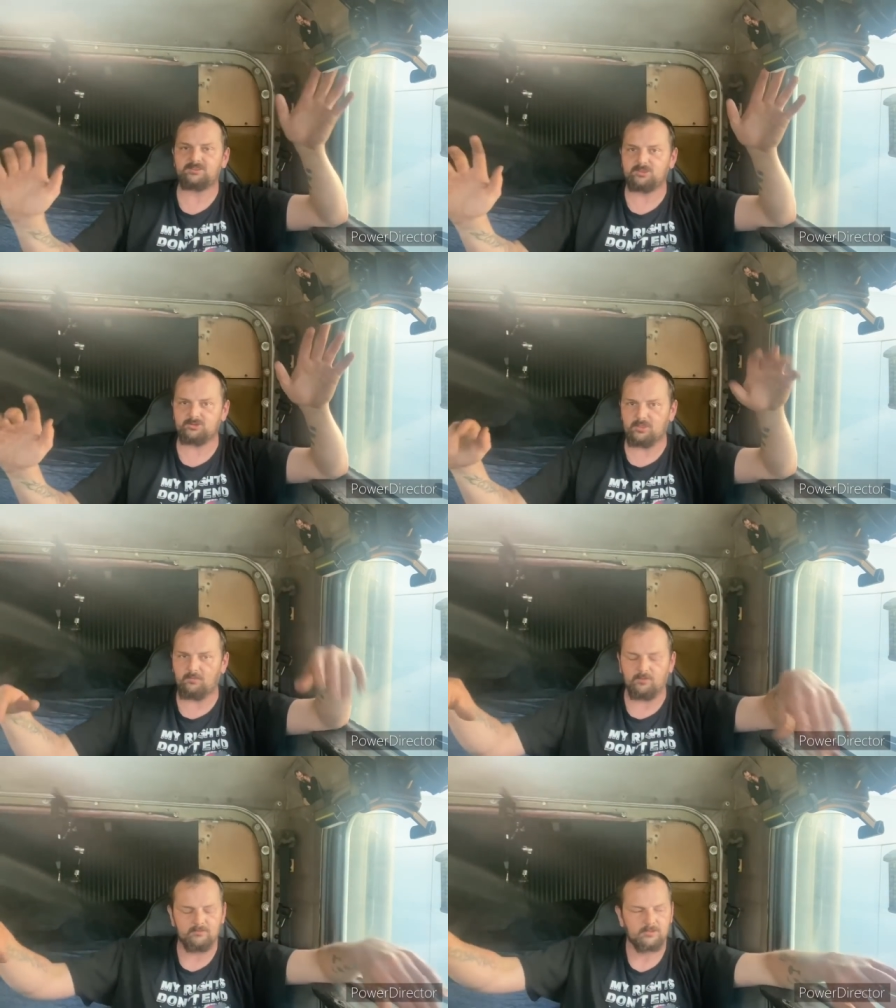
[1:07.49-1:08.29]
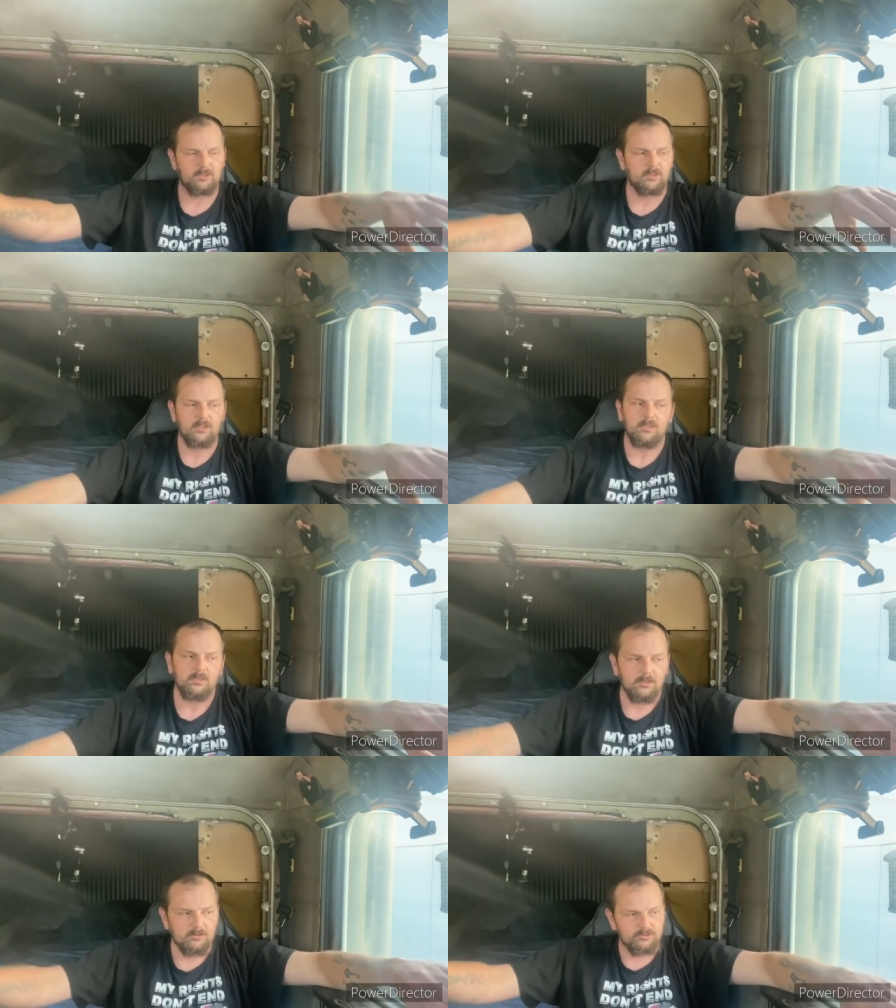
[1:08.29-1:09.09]
in trouble.
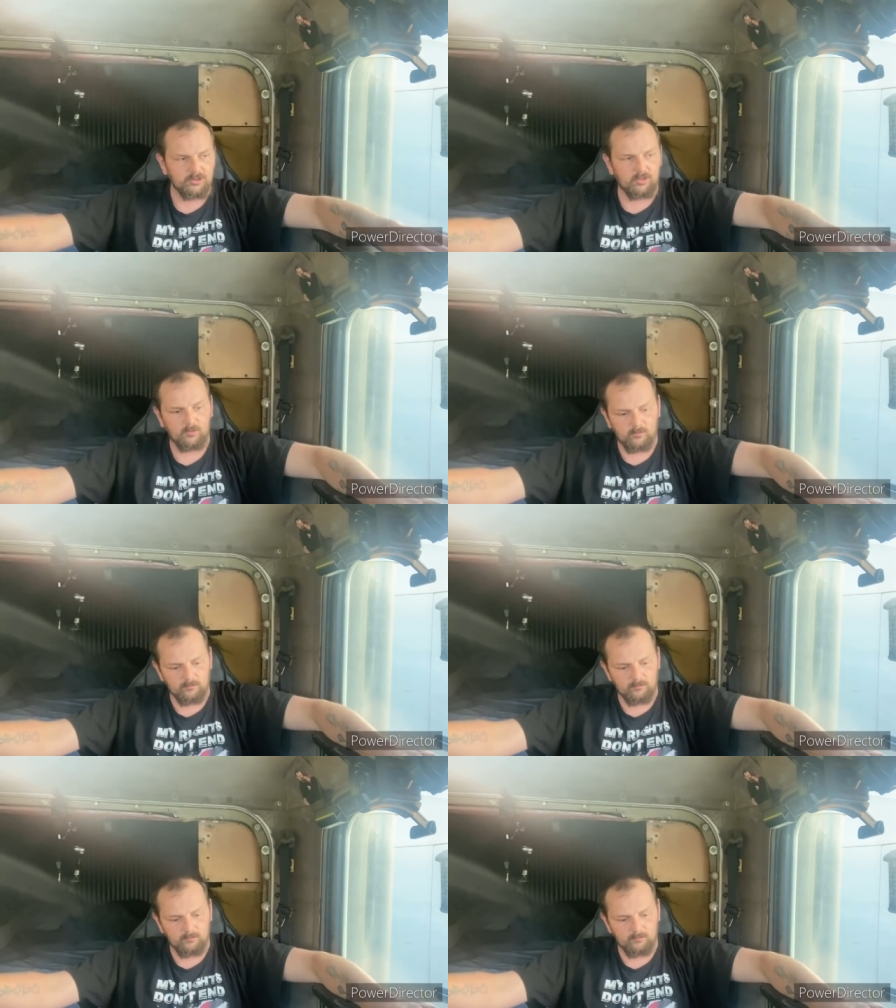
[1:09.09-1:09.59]
So,